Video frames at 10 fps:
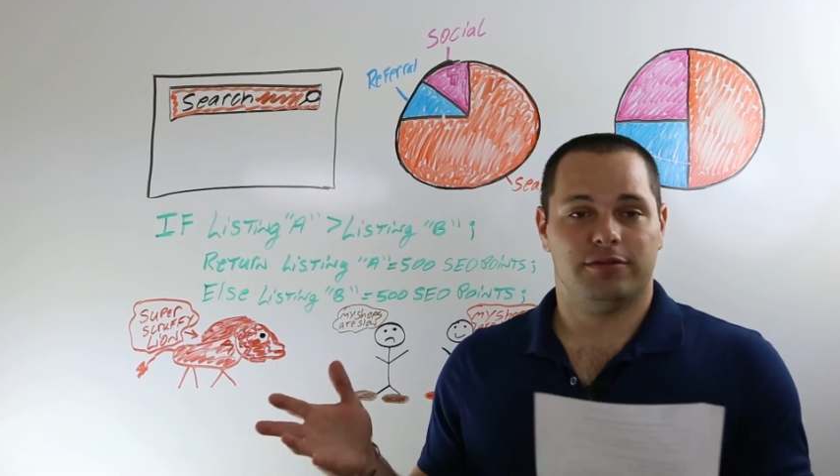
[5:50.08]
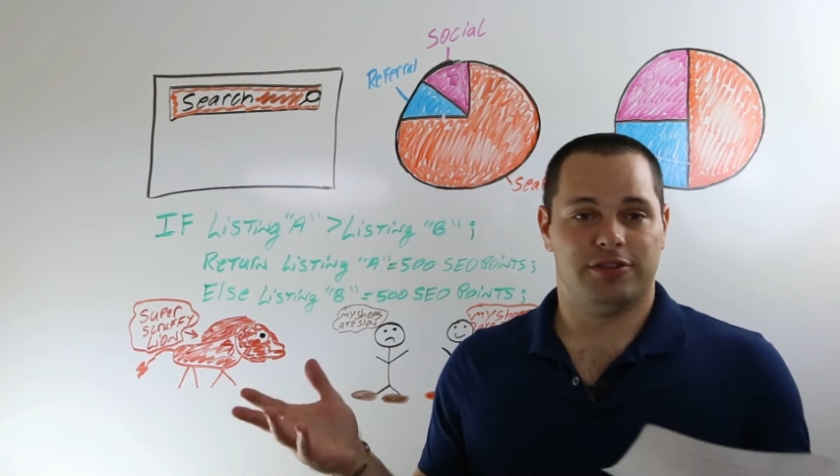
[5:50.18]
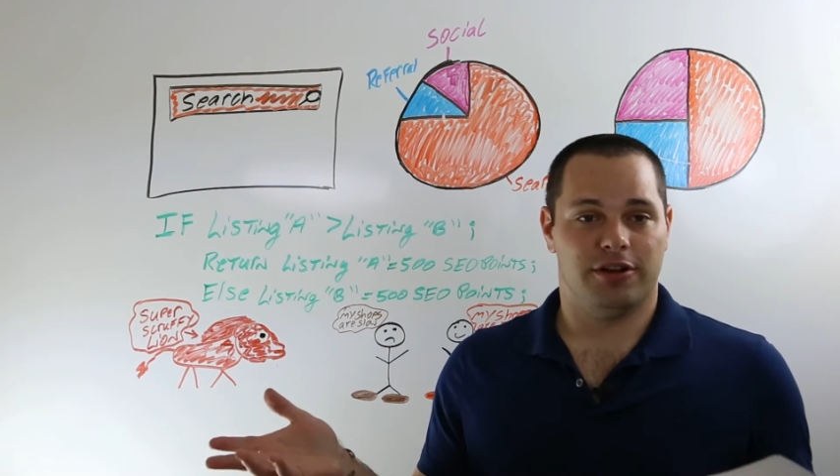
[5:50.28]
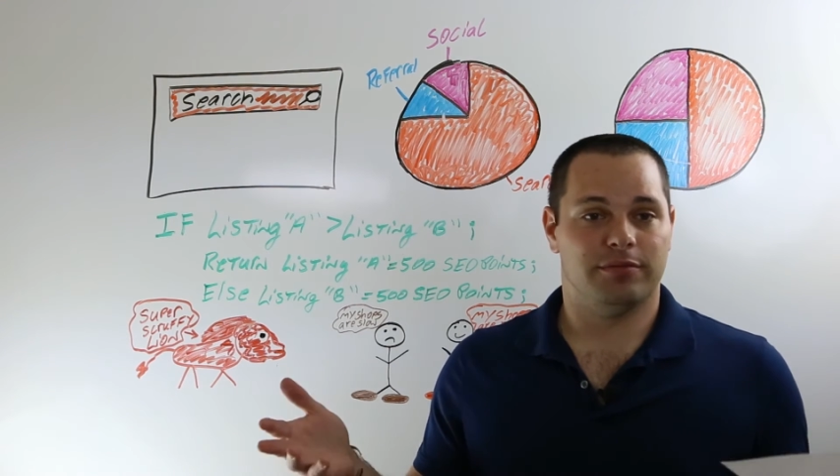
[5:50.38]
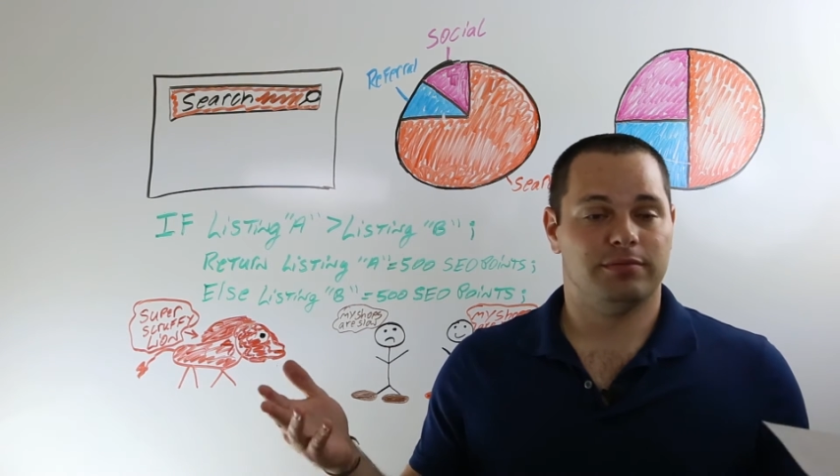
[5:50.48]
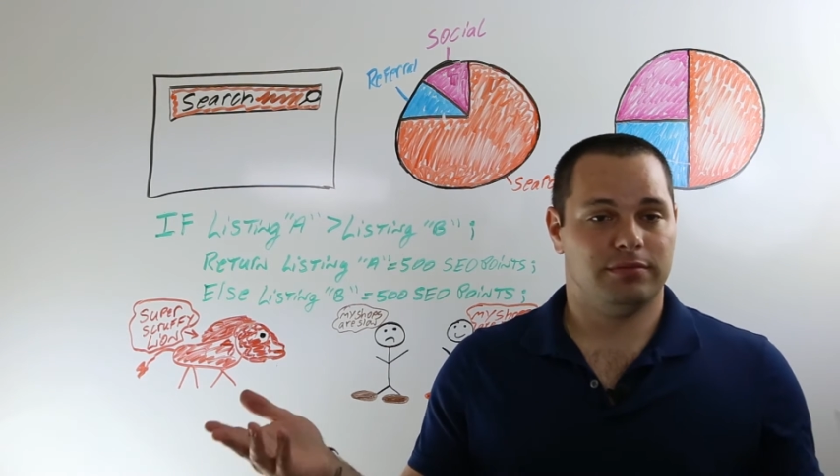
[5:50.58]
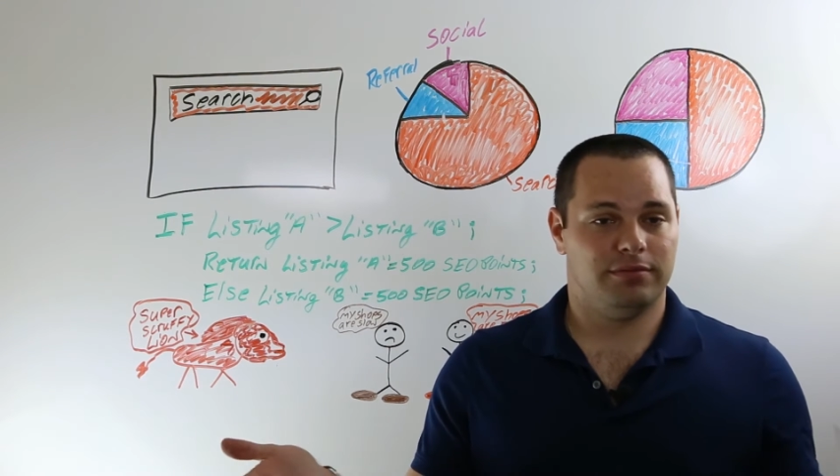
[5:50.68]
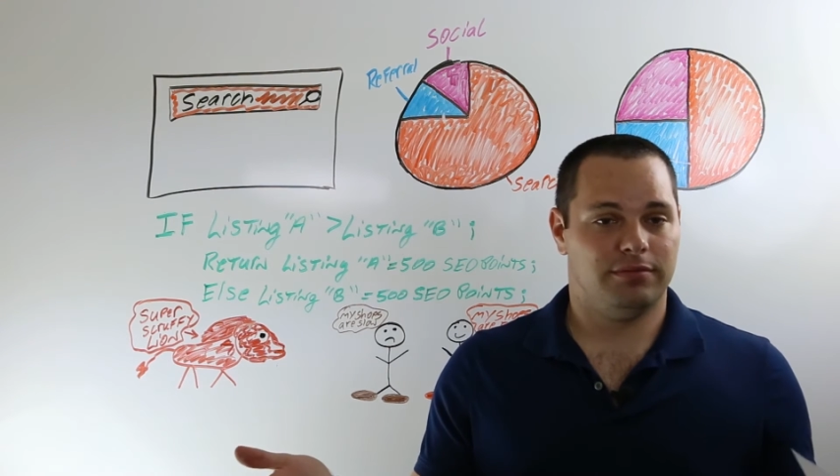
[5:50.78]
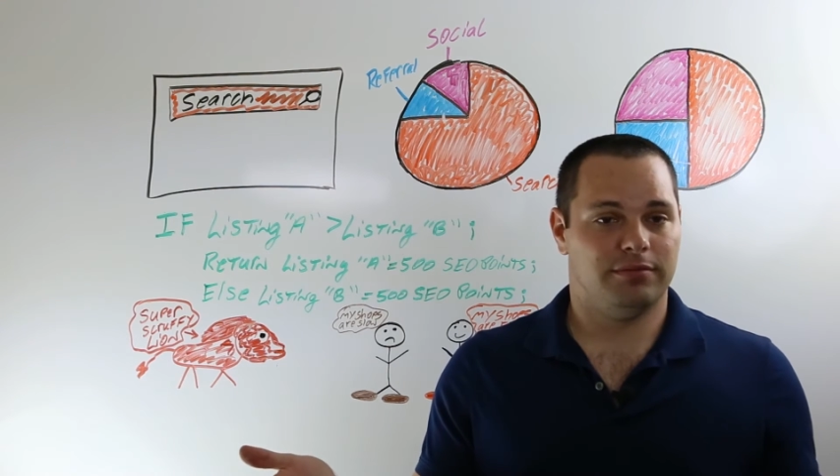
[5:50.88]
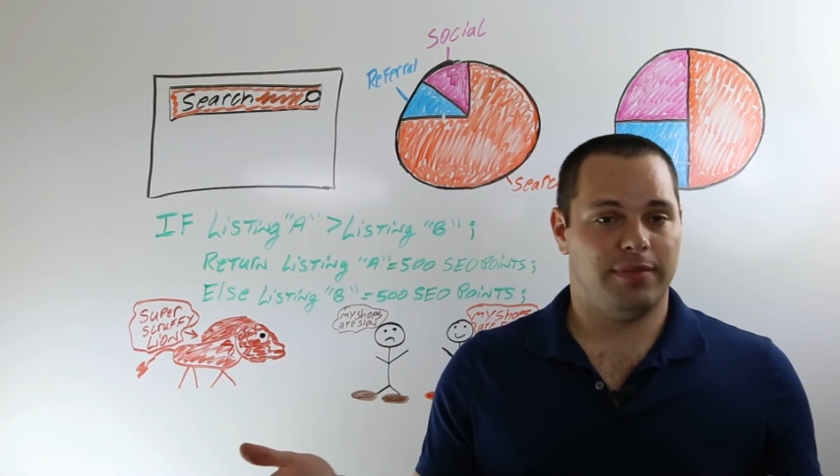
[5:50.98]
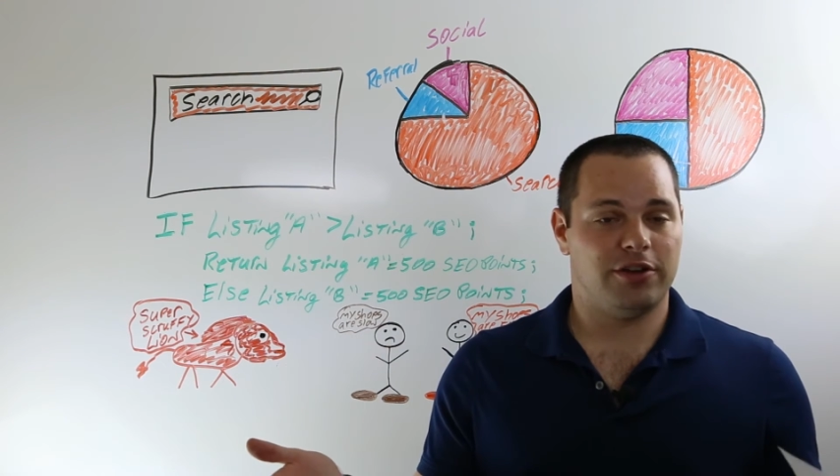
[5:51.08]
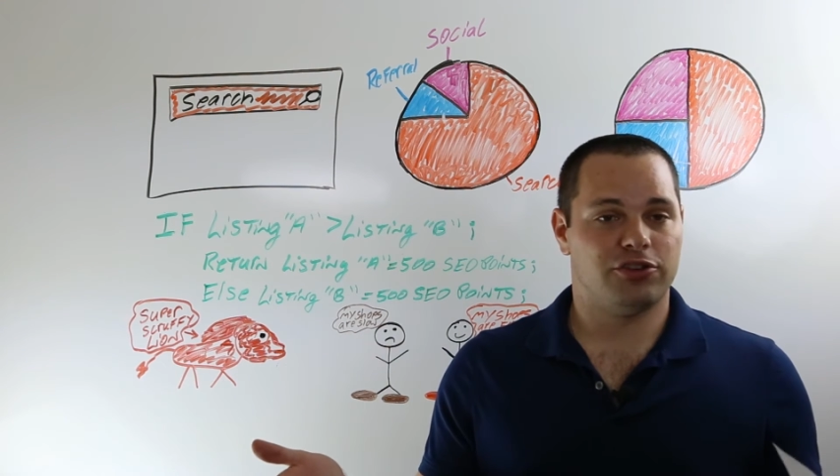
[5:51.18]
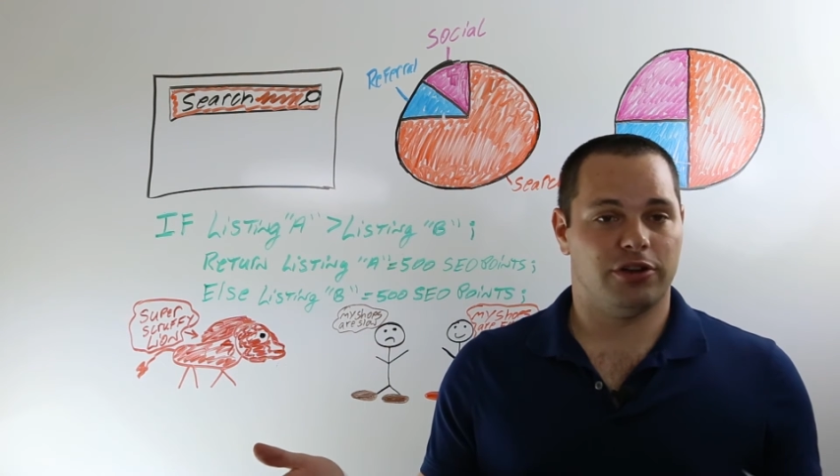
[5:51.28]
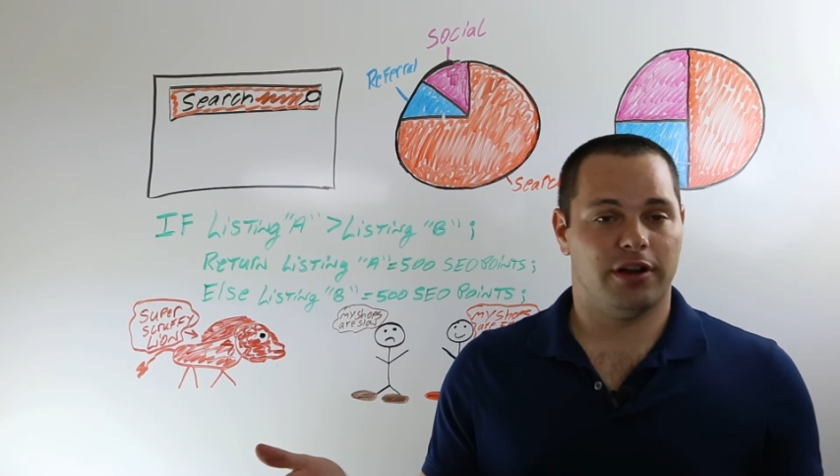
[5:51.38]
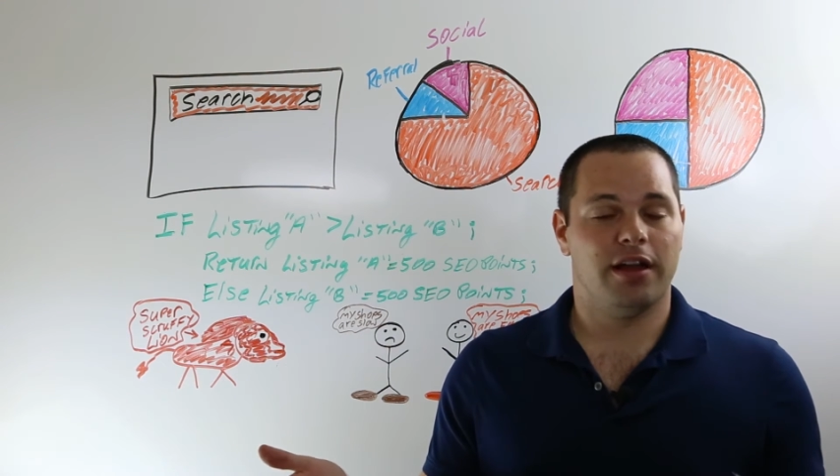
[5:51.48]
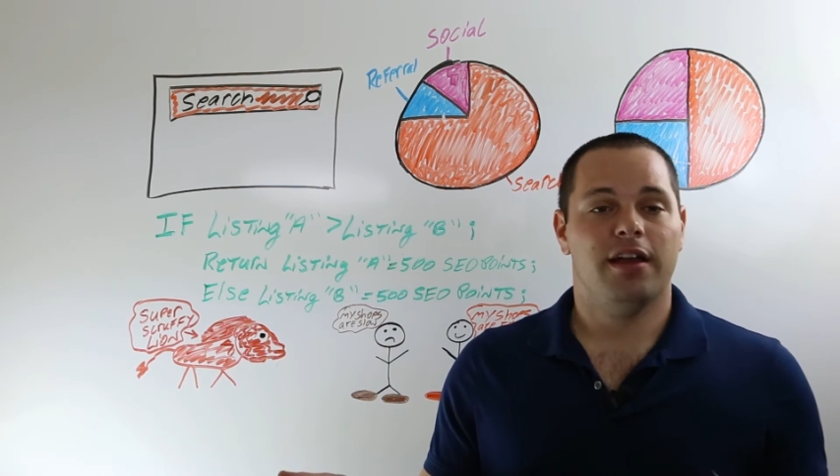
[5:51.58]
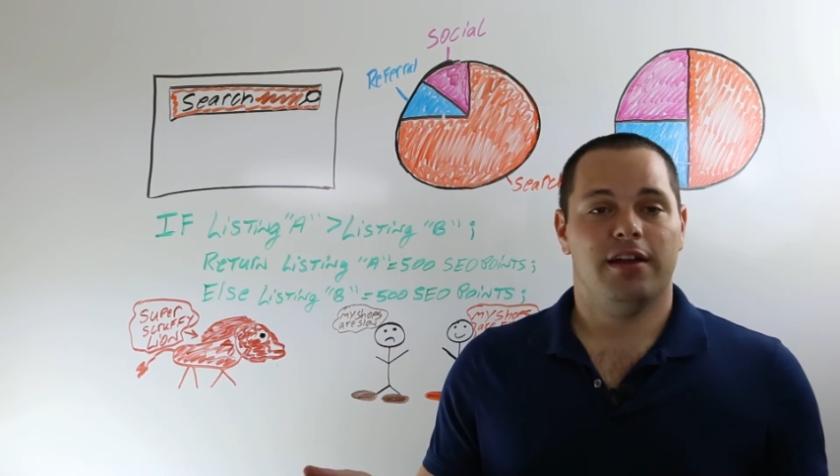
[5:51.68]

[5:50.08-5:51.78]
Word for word: So make sure